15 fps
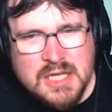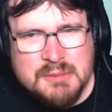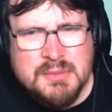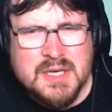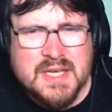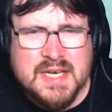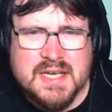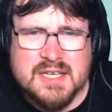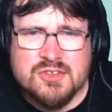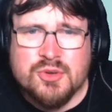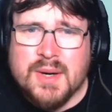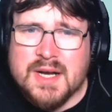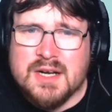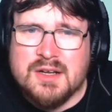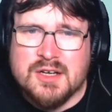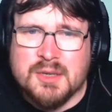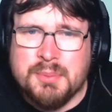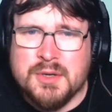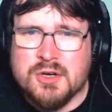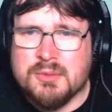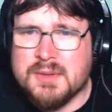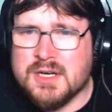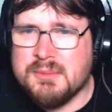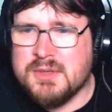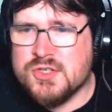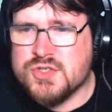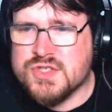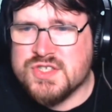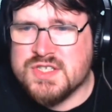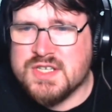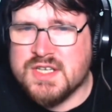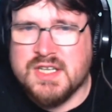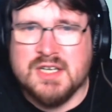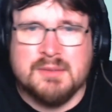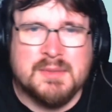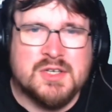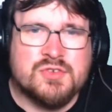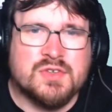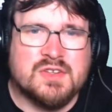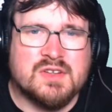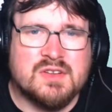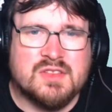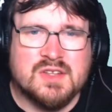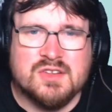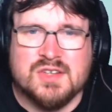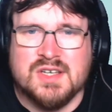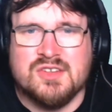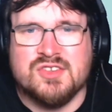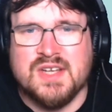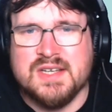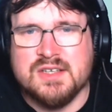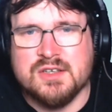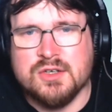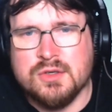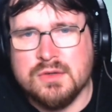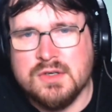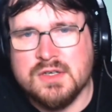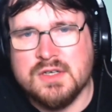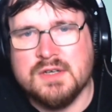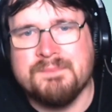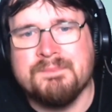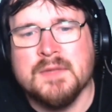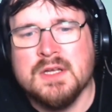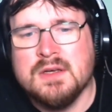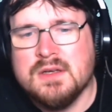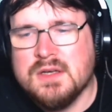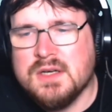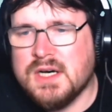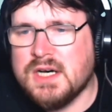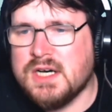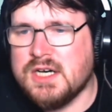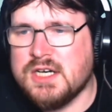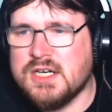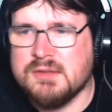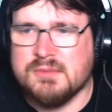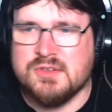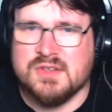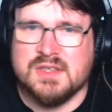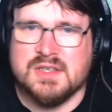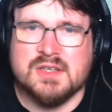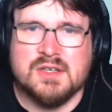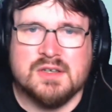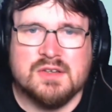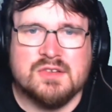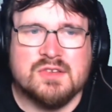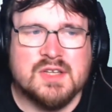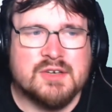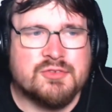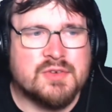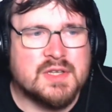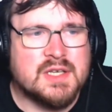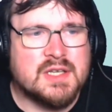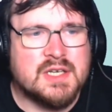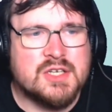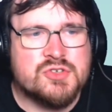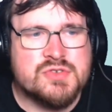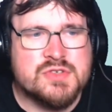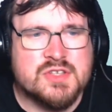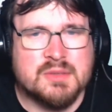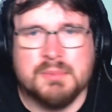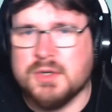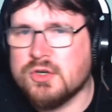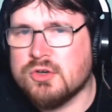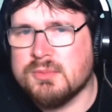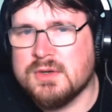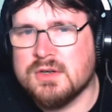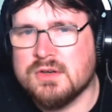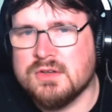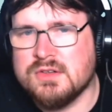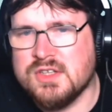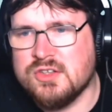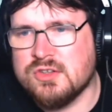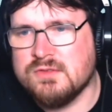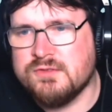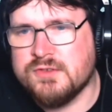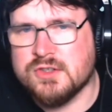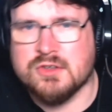But yeah, there's quite a lot of Pokemon I'm interested in. I'm interested in things like Sandaconda. Um, Sandaconda's definitely an interesting Pokemon, got decent physical